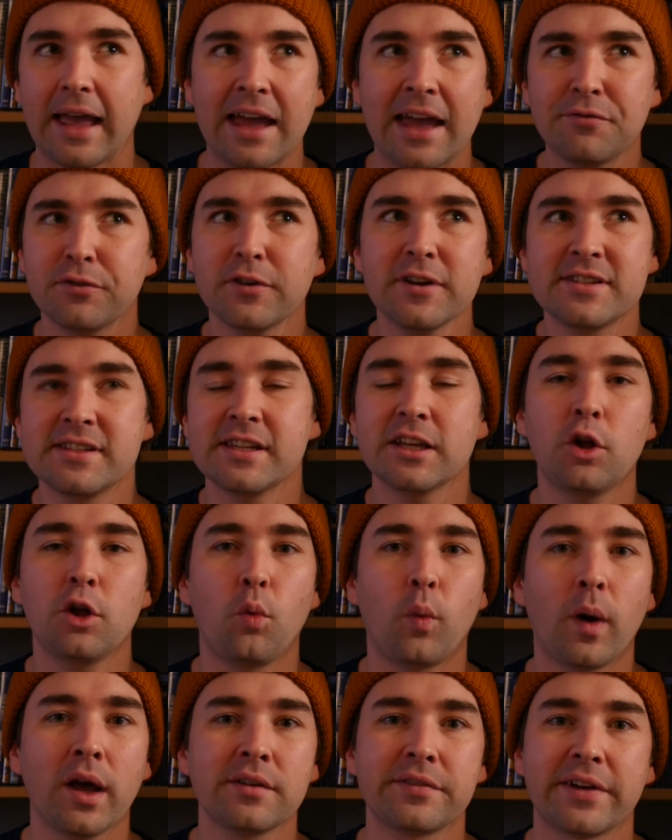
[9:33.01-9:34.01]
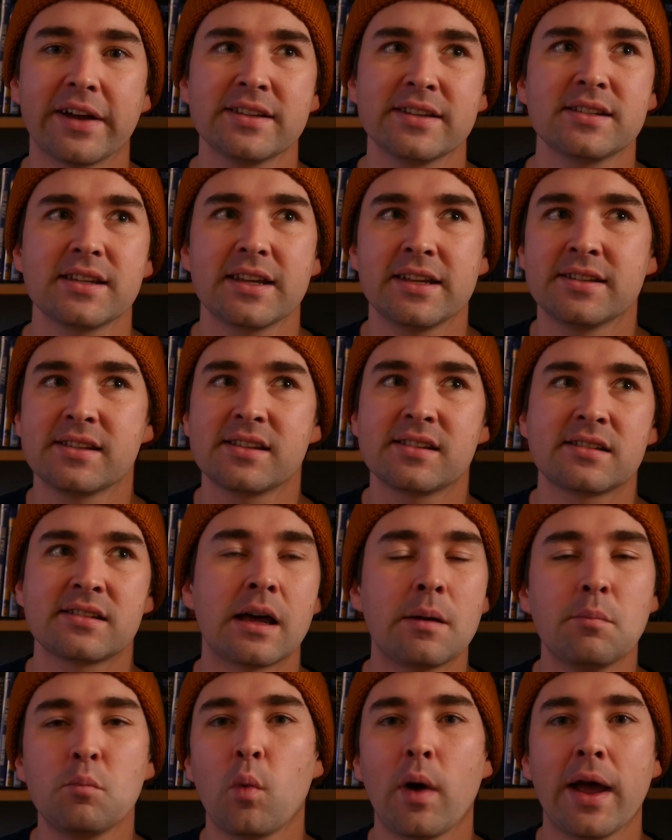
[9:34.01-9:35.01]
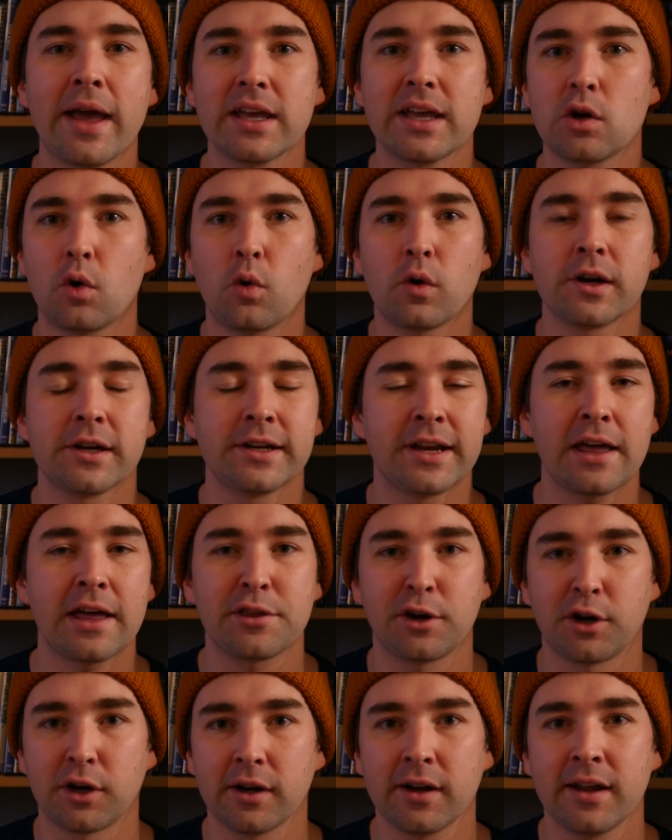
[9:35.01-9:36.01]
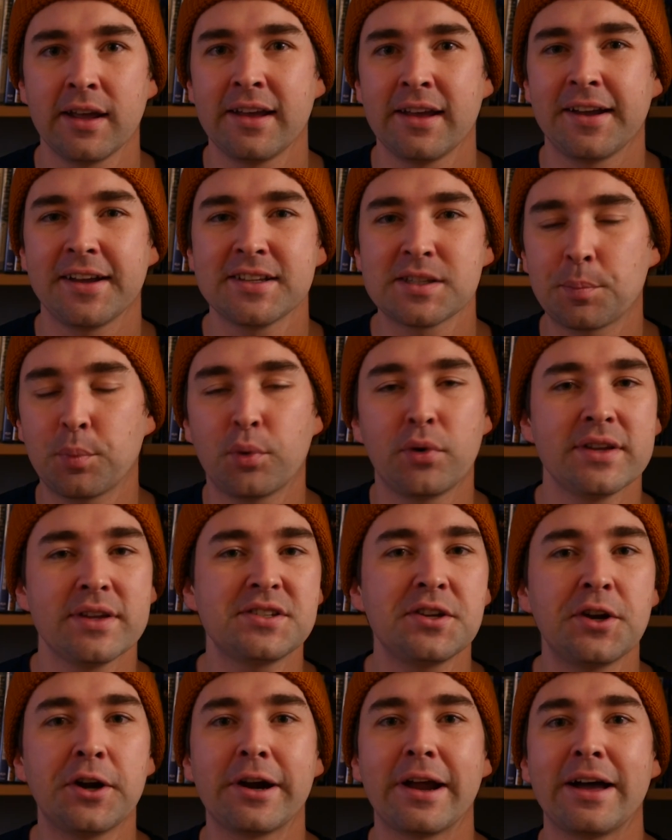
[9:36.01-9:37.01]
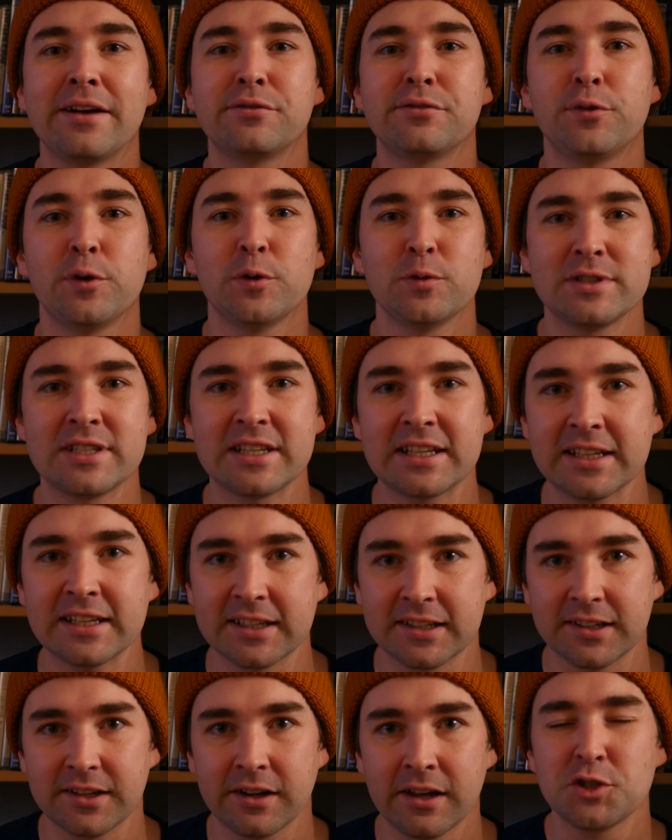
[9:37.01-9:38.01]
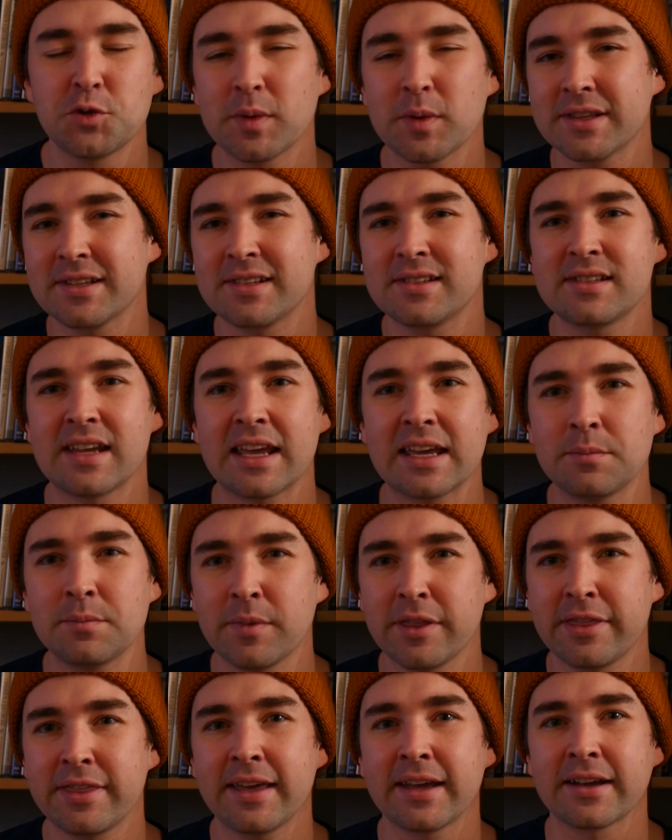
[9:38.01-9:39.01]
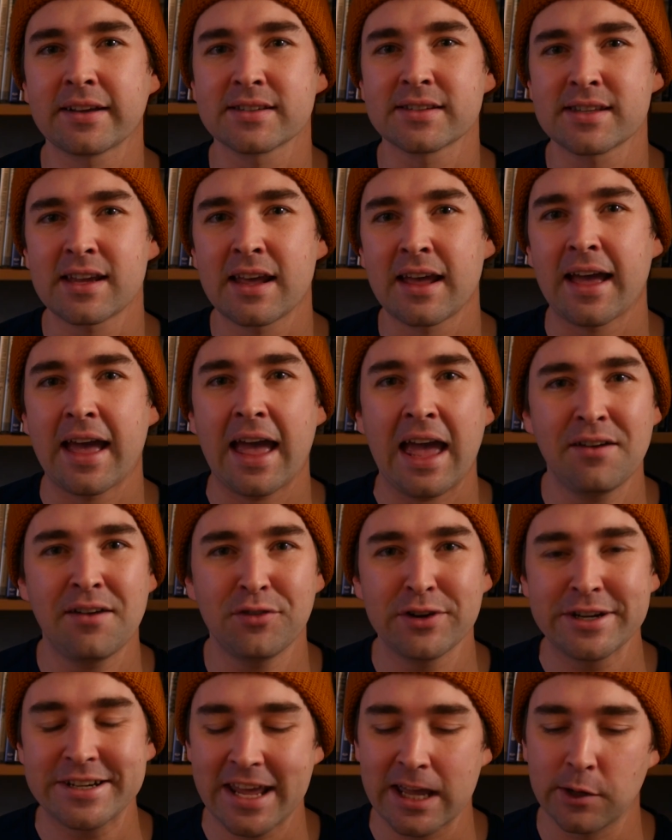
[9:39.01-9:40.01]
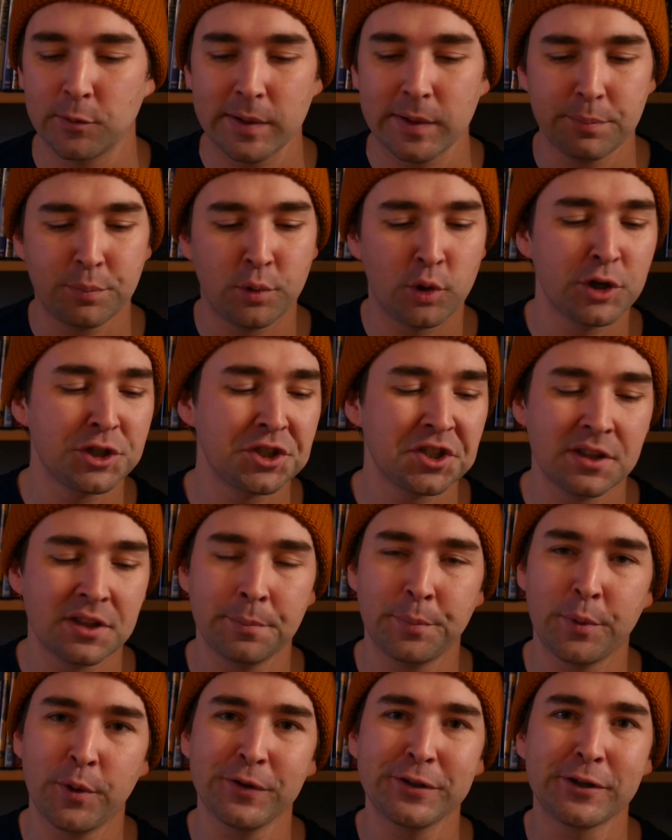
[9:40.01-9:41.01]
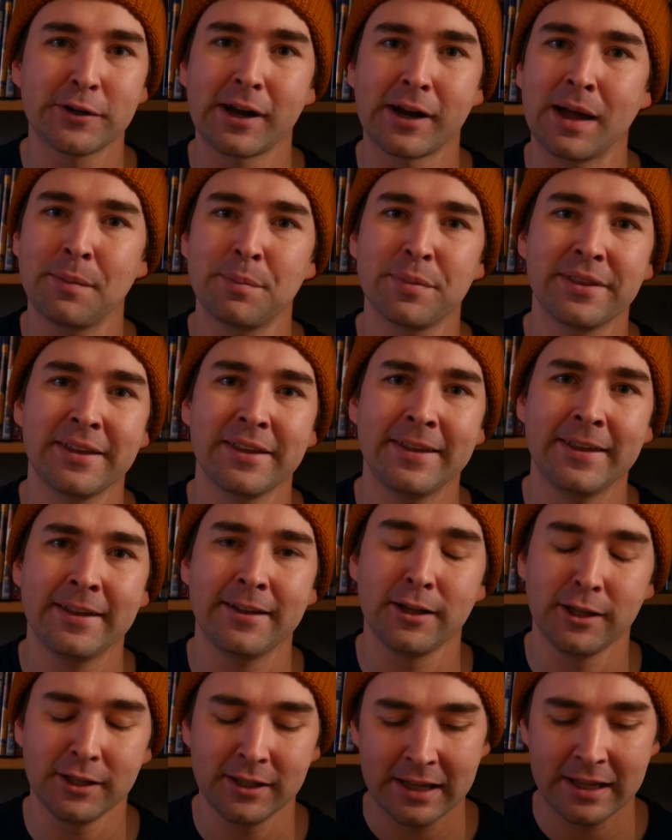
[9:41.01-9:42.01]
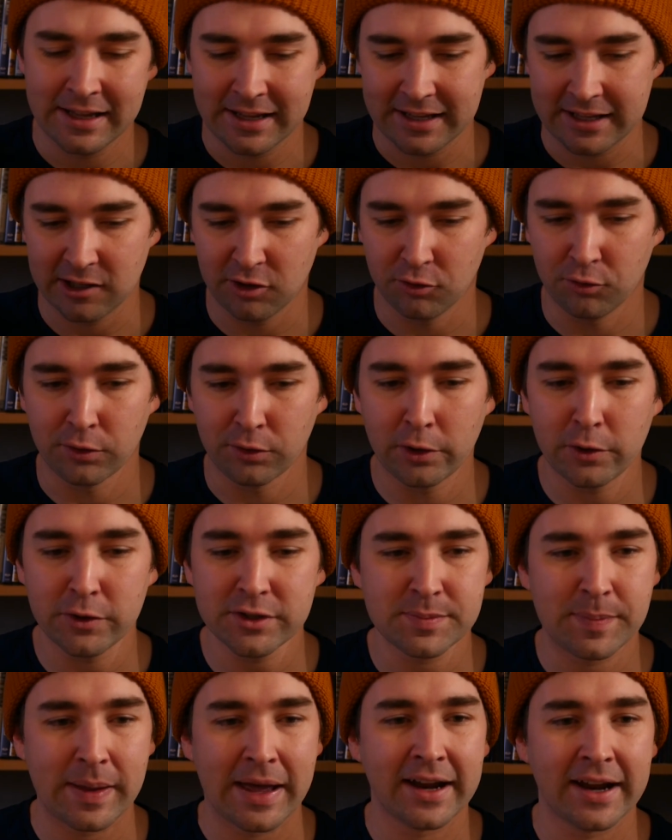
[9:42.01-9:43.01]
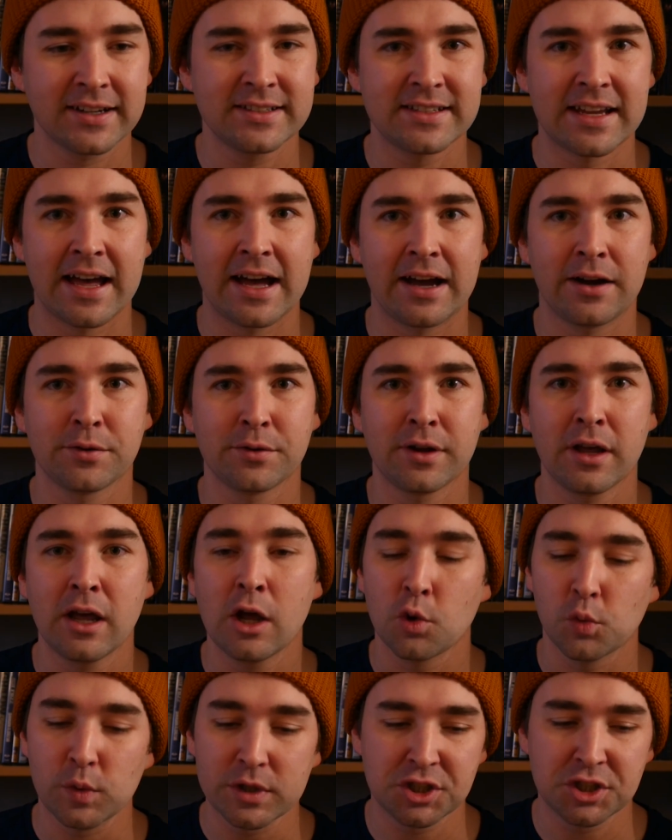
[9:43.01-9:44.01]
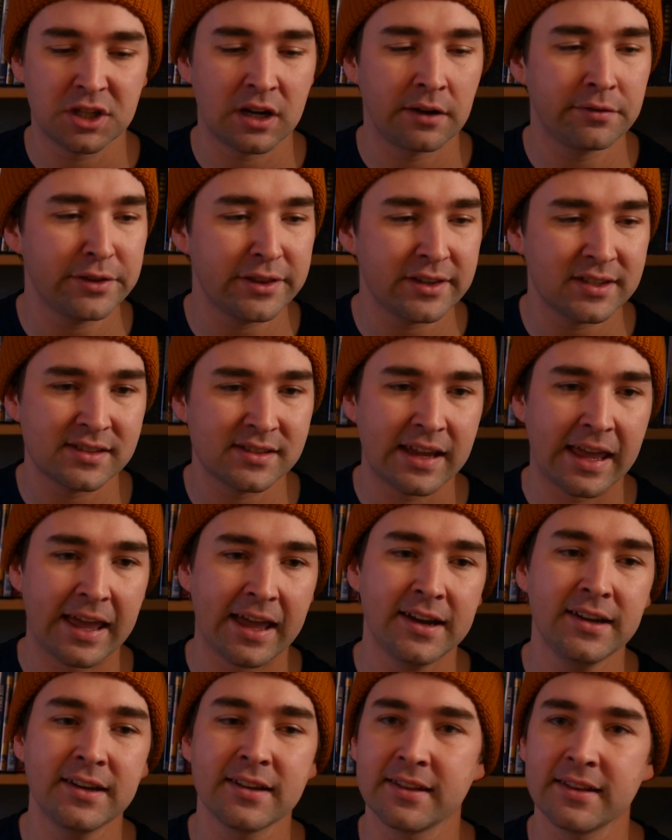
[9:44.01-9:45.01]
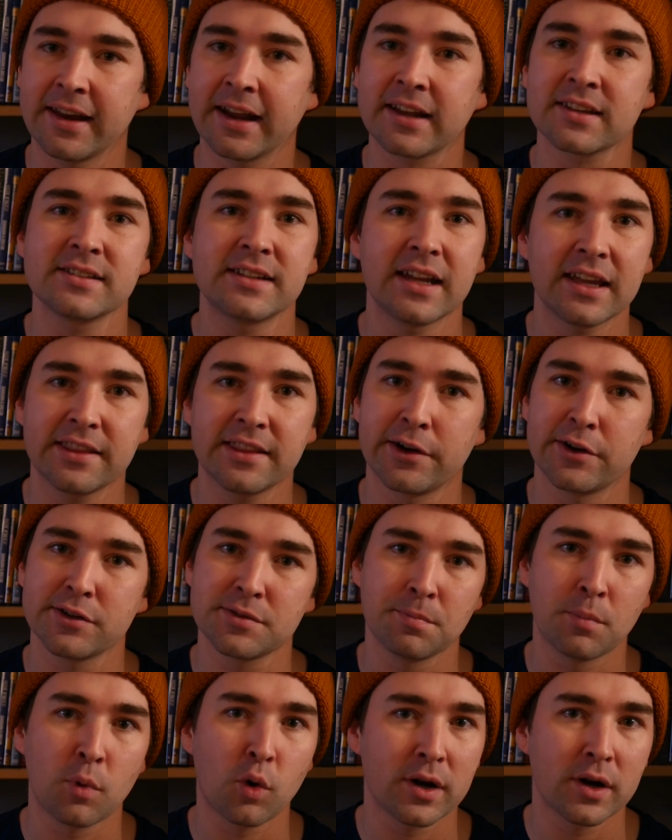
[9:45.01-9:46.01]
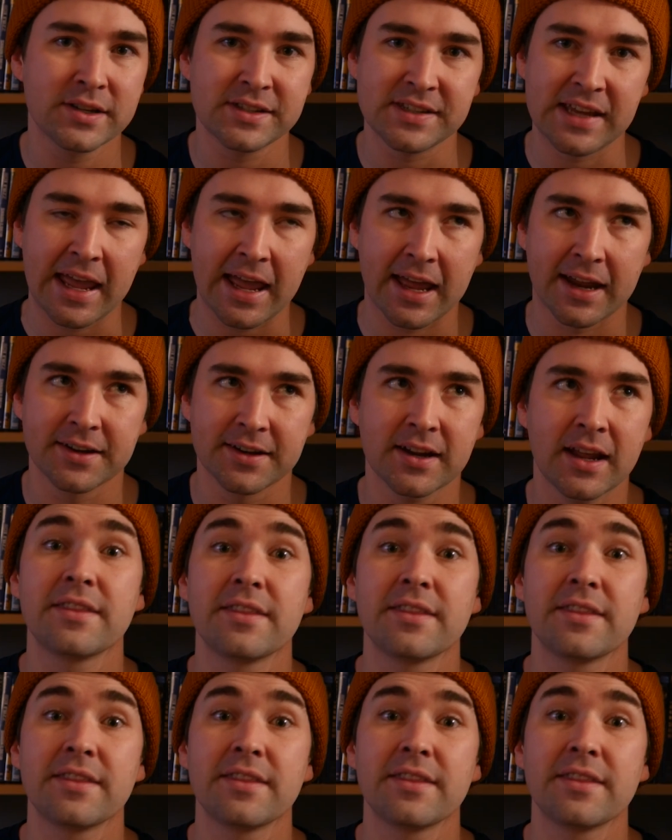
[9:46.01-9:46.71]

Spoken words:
Every single one of us in some way or another is a prisoner of routine, doing the same things every day. We push the boulder up the hill, it rolls back down, we shovel the sand, and the next day there's more sand.